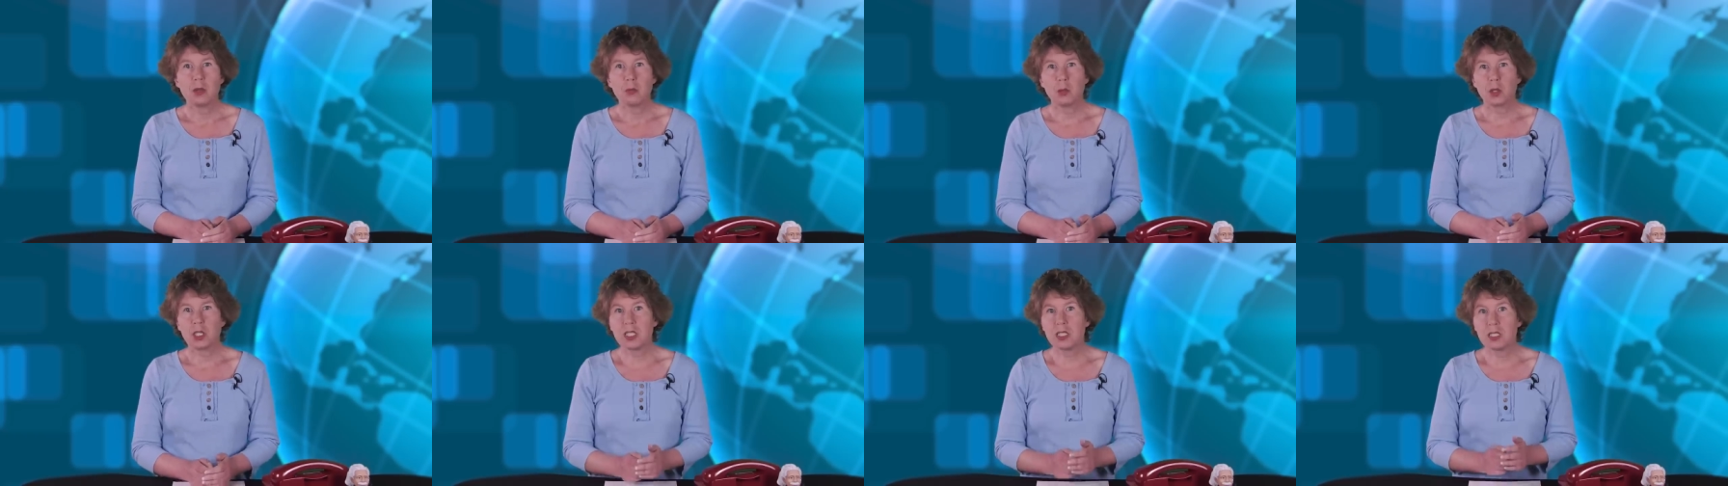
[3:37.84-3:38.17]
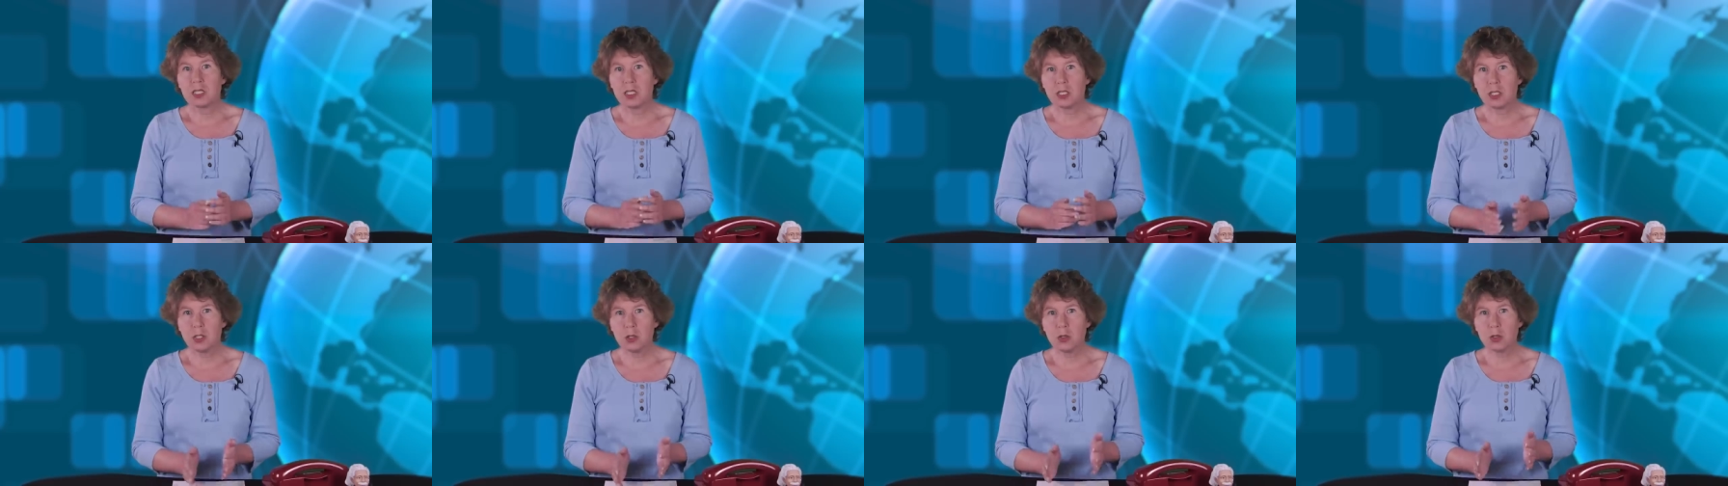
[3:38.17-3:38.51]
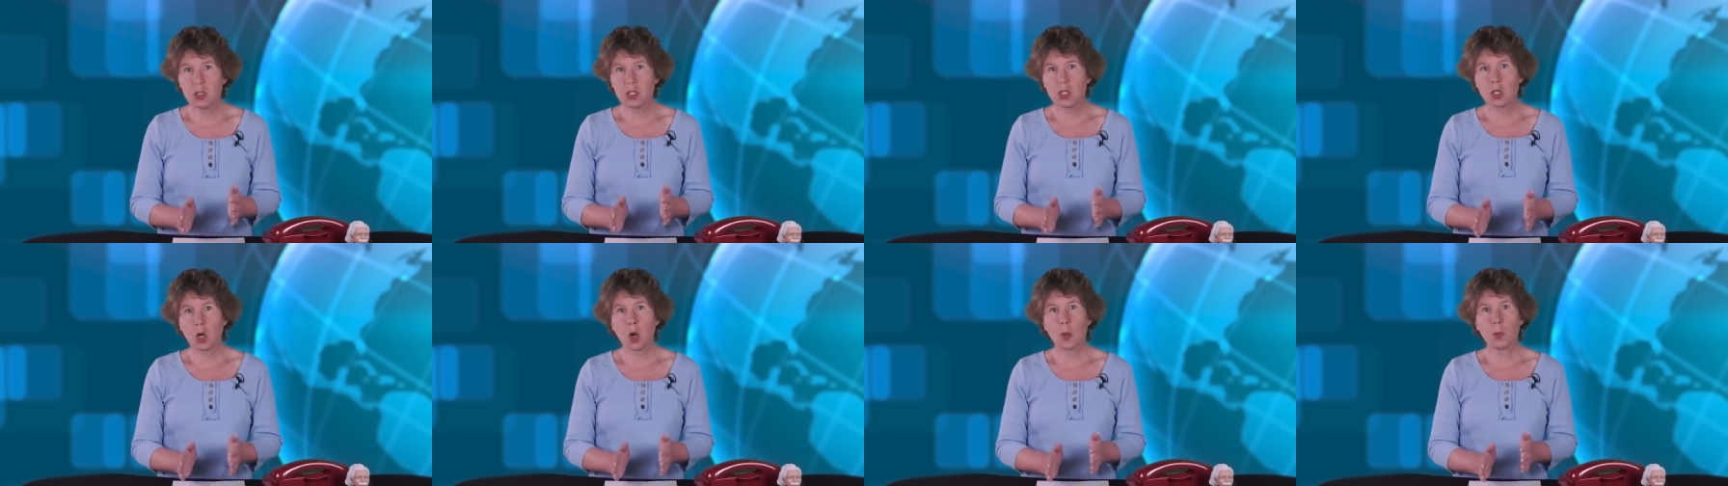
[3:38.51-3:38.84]
but it's
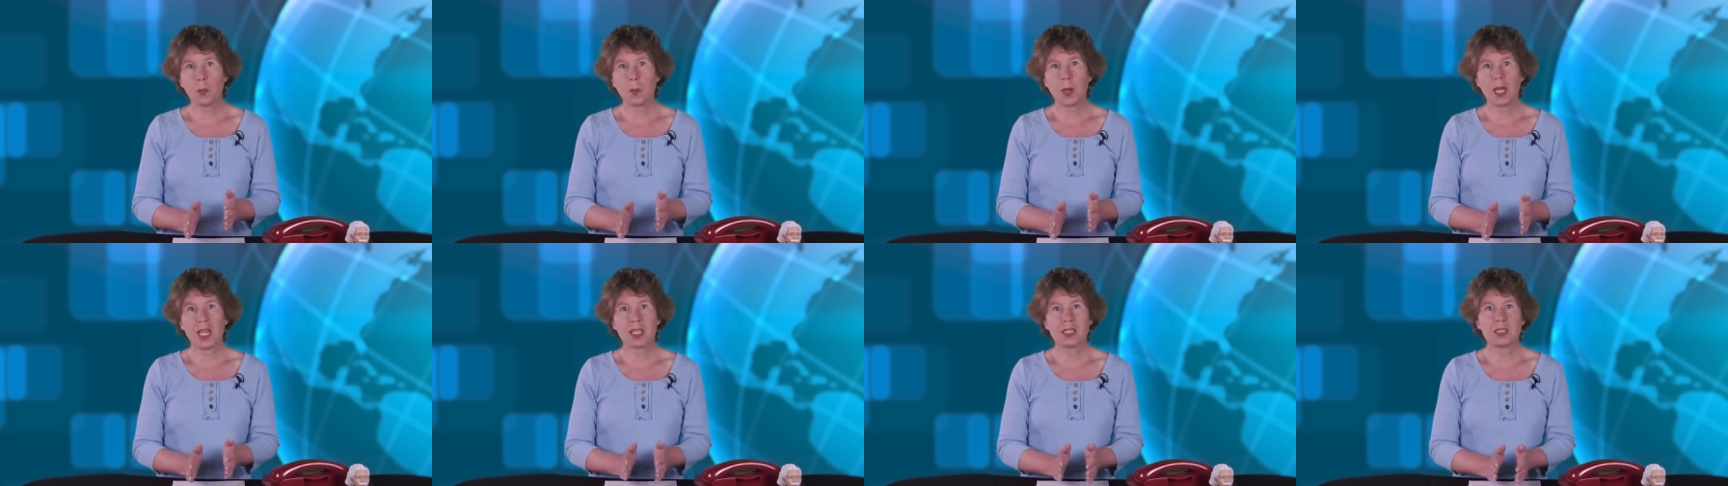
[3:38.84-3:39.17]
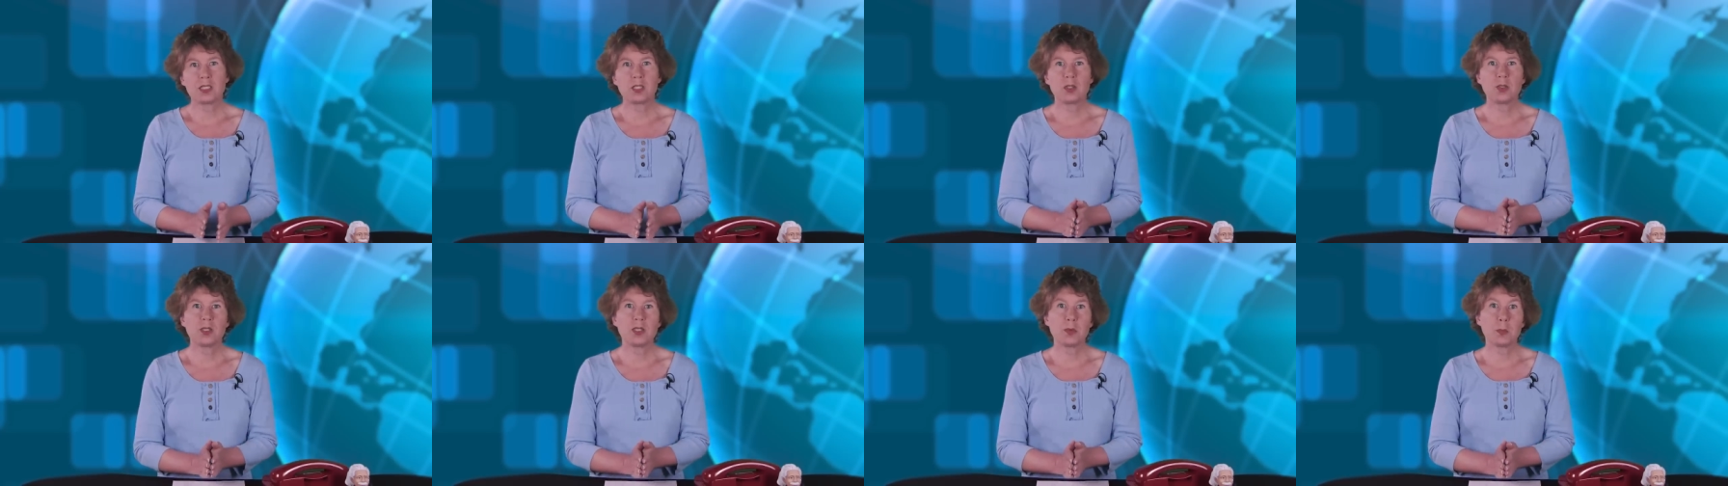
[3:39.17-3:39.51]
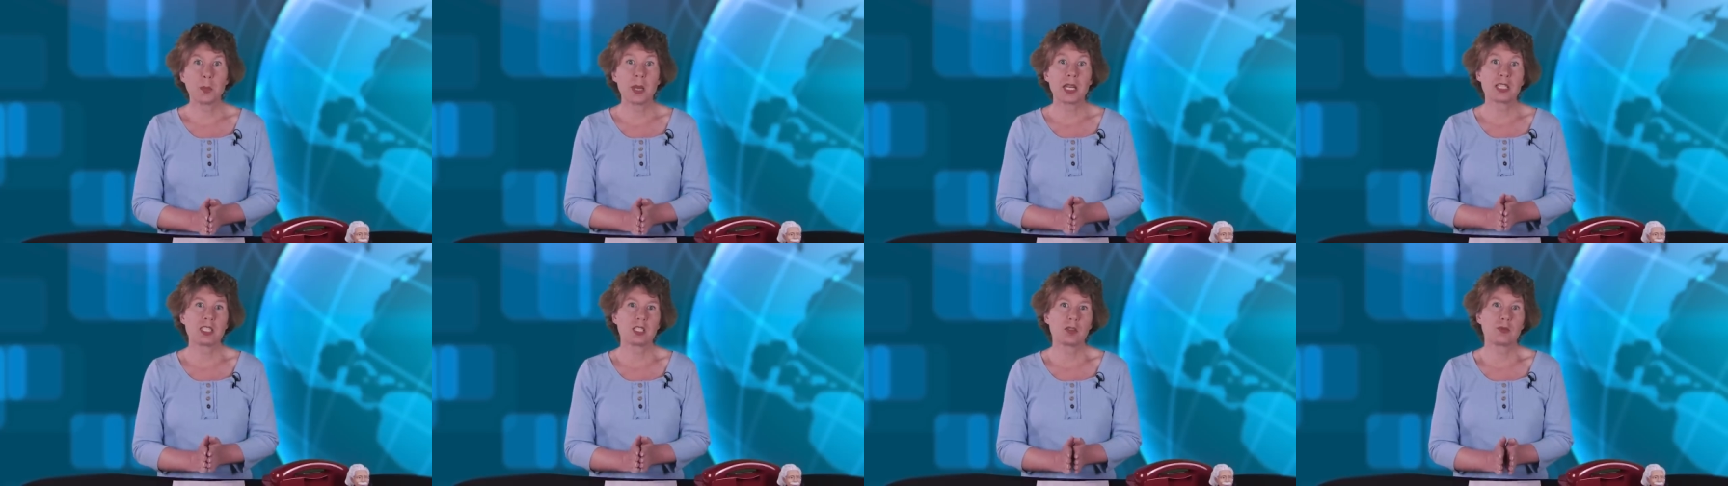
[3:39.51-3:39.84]
huge compared to the
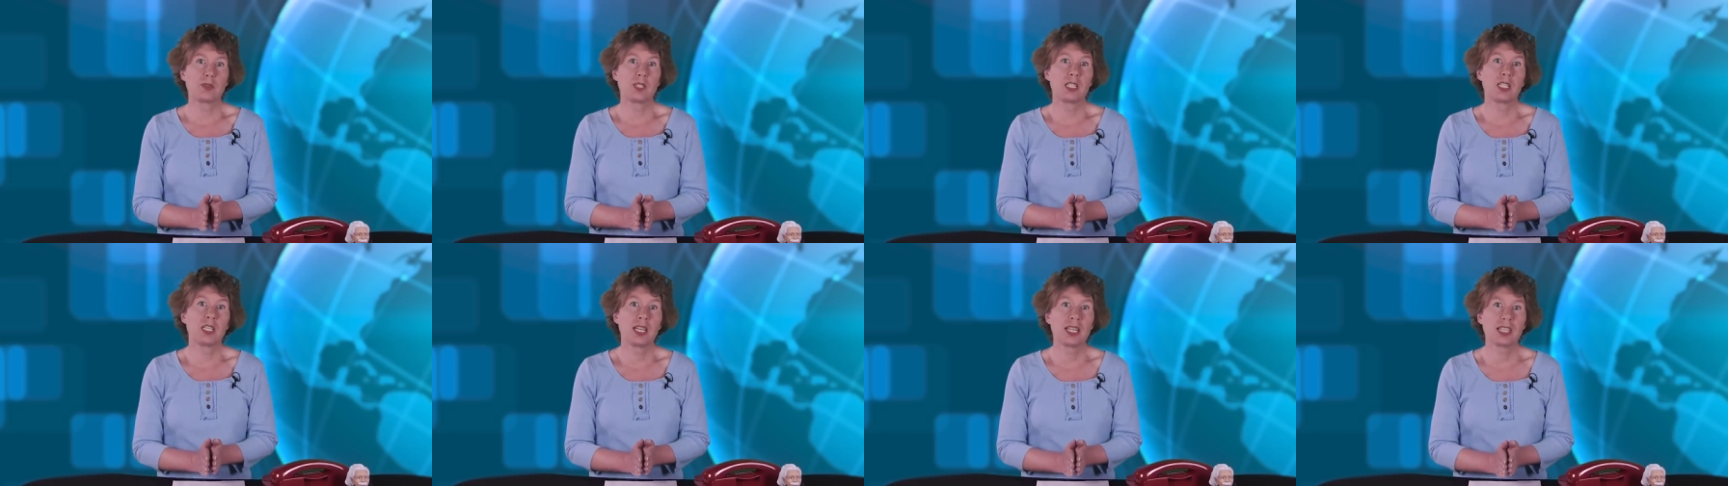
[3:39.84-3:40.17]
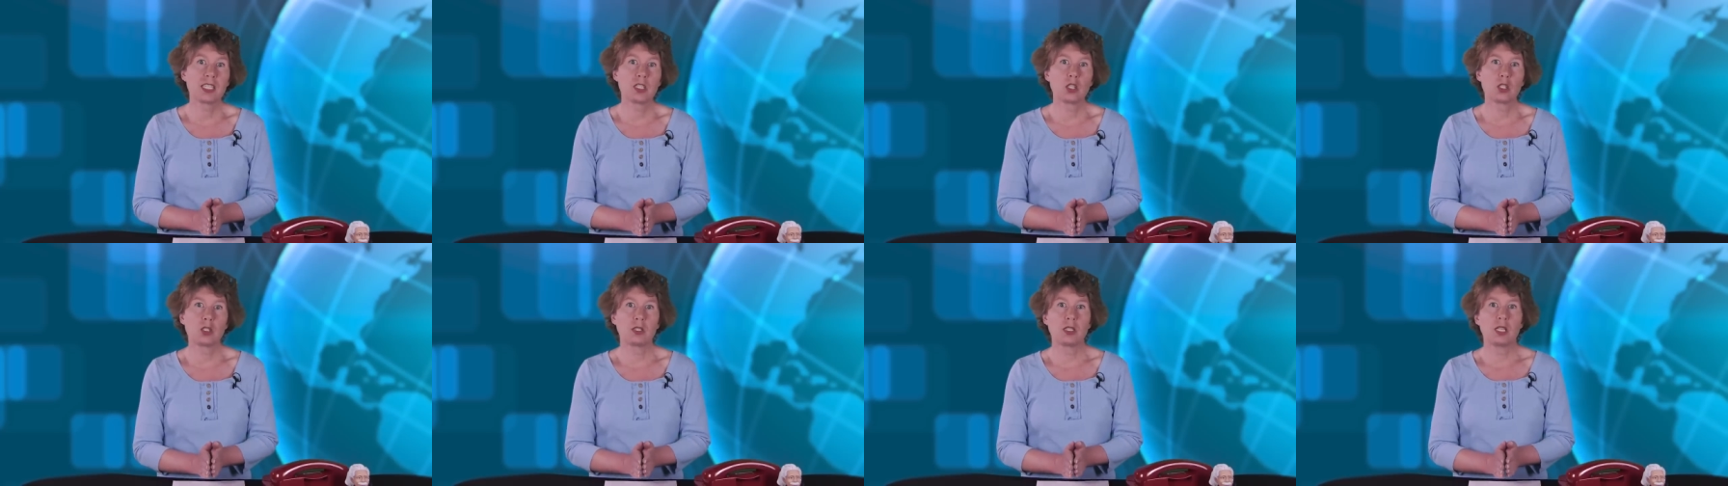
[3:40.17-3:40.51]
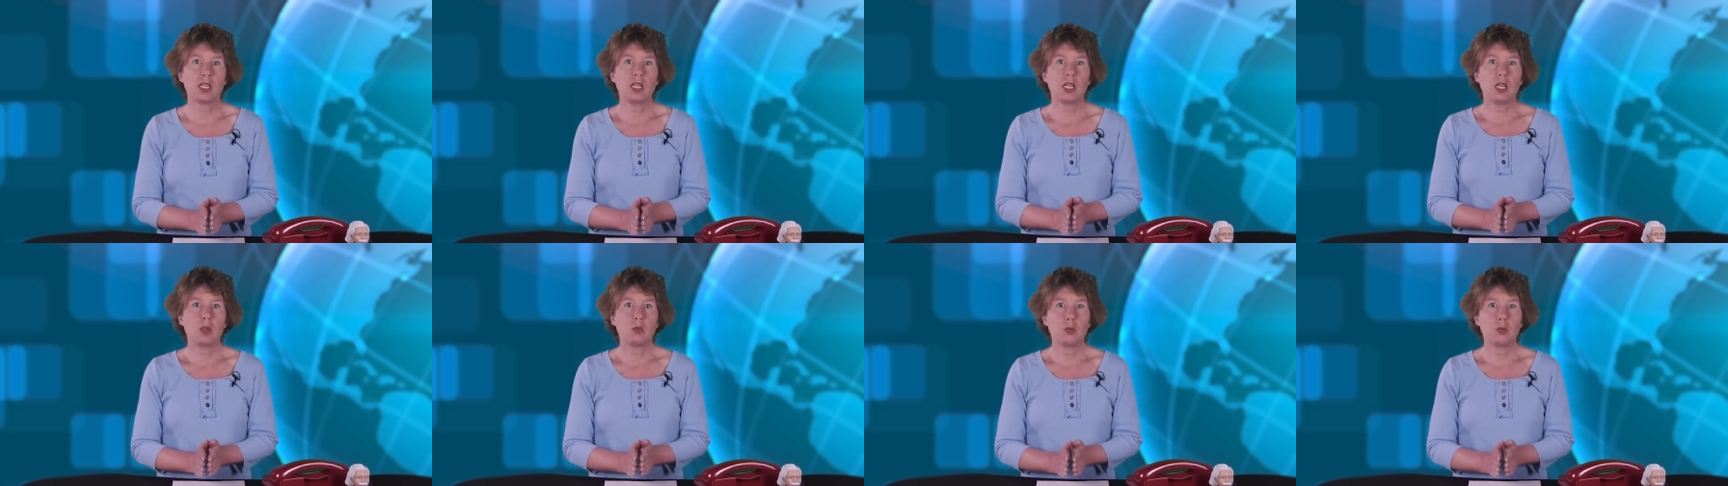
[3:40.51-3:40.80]
mass of an electron,